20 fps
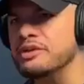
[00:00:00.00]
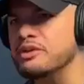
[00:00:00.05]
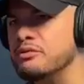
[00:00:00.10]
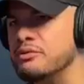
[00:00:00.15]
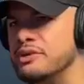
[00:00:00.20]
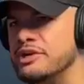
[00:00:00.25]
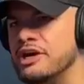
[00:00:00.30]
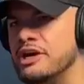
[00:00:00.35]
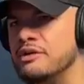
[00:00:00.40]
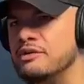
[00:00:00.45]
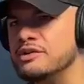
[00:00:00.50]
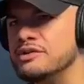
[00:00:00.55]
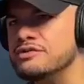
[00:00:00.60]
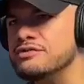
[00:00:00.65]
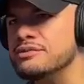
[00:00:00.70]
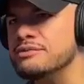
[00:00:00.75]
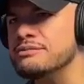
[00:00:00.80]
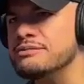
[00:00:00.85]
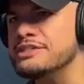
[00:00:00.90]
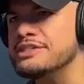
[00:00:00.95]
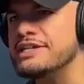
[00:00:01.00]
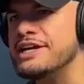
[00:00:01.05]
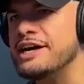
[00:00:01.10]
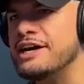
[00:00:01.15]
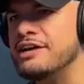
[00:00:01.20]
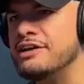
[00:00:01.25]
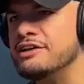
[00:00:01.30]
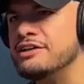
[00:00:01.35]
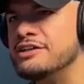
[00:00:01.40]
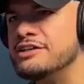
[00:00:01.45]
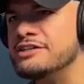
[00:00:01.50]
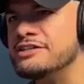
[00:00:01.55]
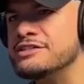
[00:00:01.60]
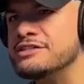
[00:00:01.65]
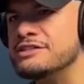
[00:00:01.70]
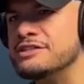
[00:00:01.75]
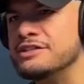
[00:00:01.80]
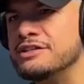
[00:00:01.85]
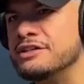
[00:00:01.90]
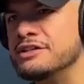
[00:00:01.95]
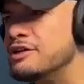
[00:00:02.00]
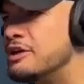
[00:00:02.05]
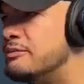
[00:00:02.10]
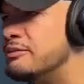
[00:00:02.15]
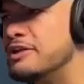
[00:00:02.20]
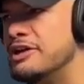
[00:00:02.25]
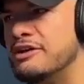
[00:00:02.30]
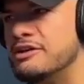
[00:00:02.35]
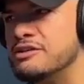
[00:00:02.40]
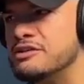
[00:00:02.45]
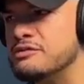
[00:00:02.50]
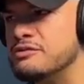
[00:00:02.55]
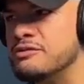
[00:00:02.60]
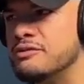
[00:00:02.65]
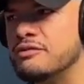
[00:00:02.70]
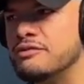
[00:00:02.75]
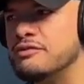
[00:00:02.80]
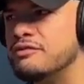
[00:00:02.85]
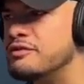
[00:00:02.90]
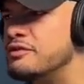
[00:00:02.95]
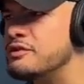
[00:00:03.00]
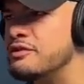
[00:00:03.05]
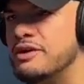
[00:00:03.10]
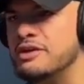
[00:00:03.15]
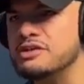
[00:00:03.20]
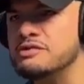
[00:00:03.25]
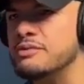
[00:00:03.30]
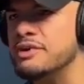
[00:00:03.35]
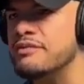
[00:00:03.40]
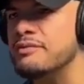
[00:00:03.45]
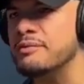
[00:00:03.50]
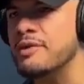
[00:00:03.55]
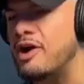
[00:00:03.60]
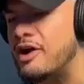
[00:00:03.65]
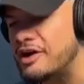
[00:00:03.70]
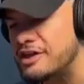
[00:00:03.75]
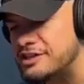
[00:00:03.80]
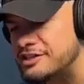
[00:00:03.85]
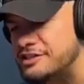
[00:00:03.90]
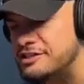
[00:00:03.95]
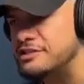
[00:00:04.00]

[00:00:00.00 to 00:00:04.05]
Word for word: Three hours from Dallas, uh, a couple hours, a few hmm. hours away from Austin.